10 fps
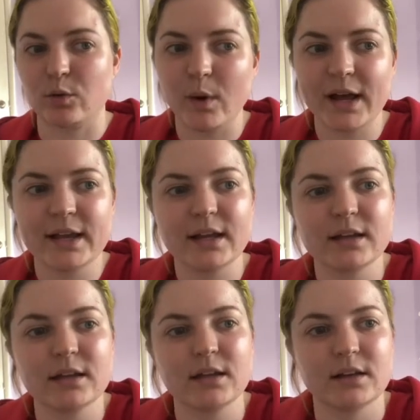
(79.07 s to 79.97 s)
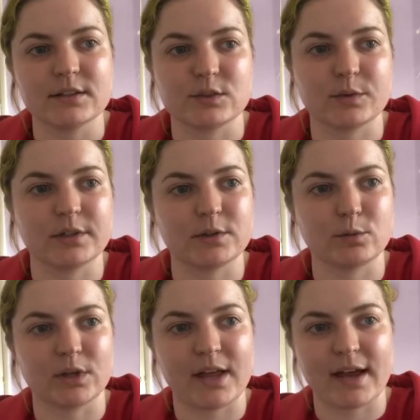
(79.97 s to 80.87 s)
Hawaii. This one
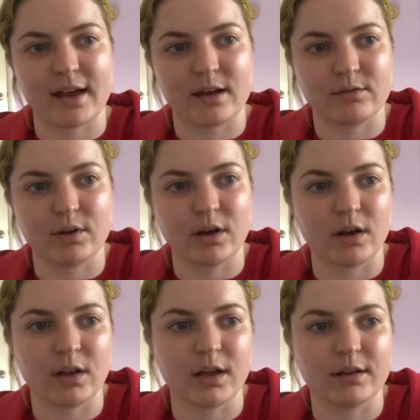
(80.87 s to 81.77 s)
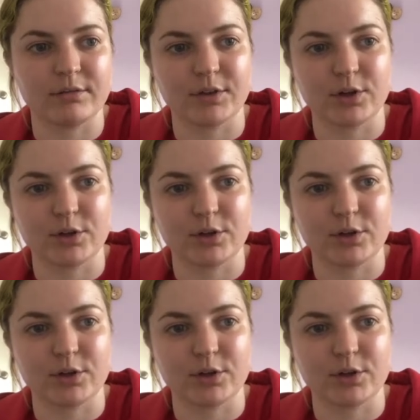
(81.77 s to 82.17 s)
will have all of the